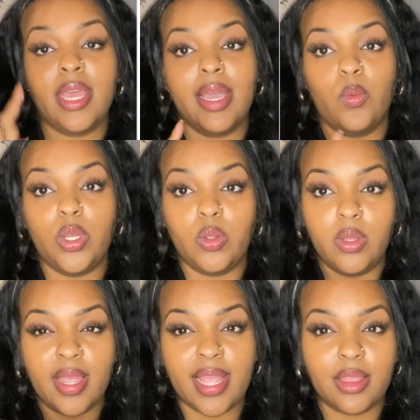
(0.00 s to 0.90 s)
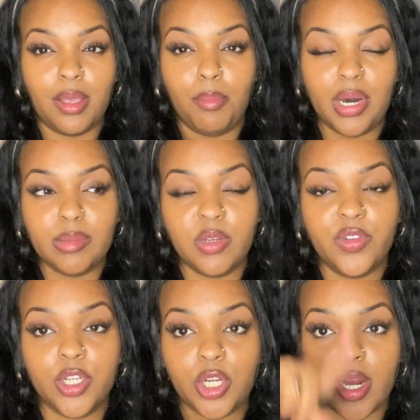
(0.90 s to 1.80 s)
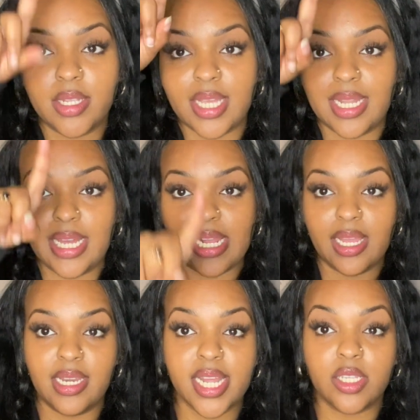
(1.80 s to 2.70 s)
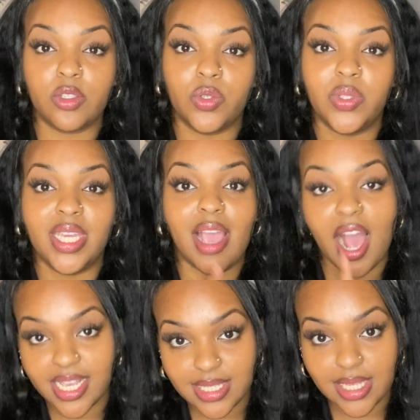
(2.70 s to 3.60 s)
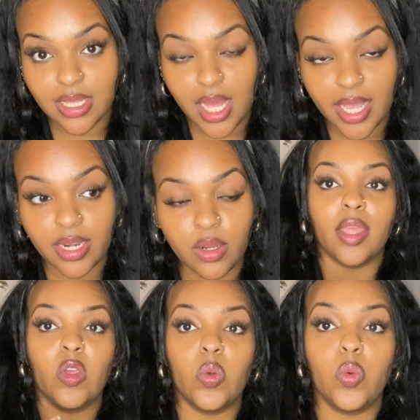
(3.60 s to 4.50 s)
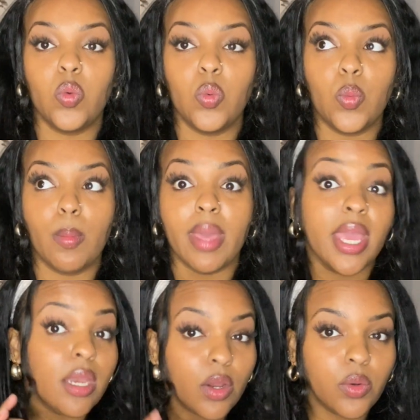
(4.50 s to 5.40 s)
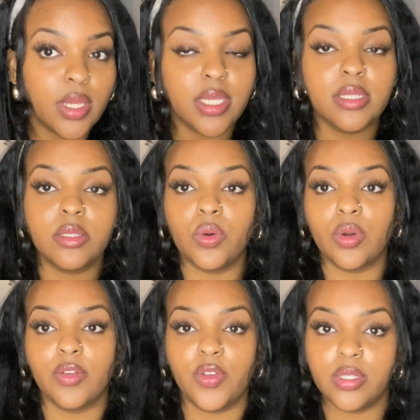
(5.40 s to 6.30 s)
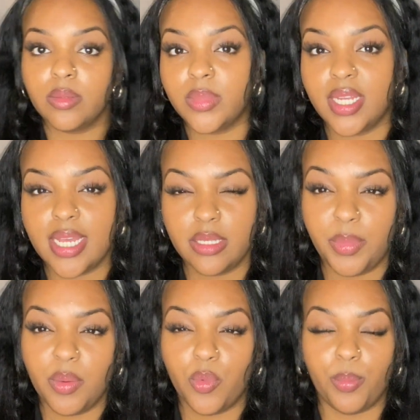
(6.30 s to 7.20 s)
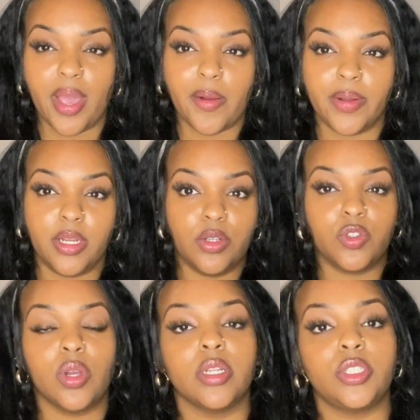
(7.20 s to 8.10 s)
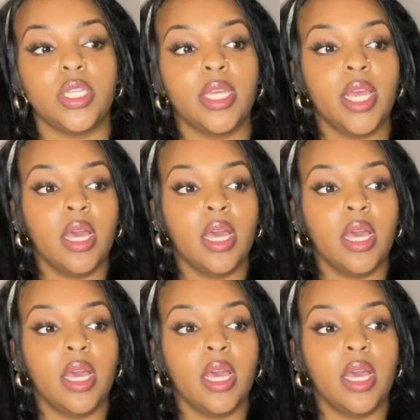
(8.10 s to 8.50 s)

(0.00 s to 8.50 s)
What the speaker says: And when you look at the bottom of your chart, that line connects to the IC line. You may notice, or if you're someone that has a bit more background in astrology,